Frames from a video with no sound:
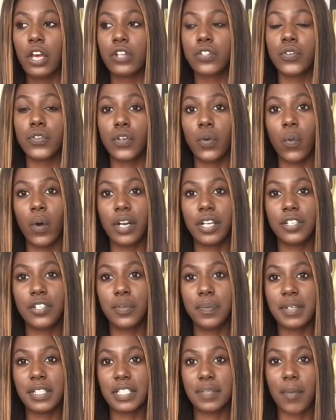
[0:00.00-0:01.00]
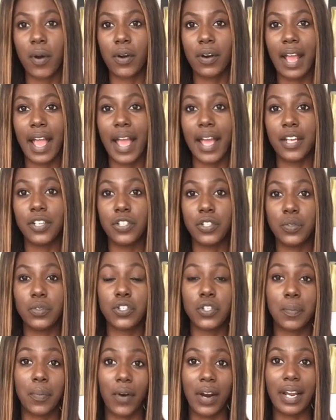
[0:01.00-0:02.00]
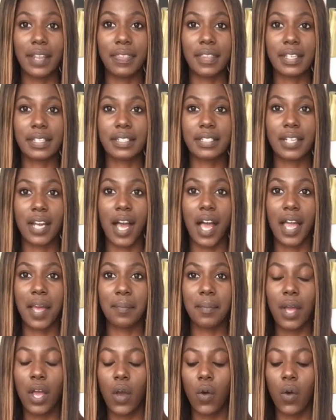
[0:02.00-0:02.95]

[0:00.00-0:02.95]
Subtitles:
so you're wanting to be smart and use your brain this time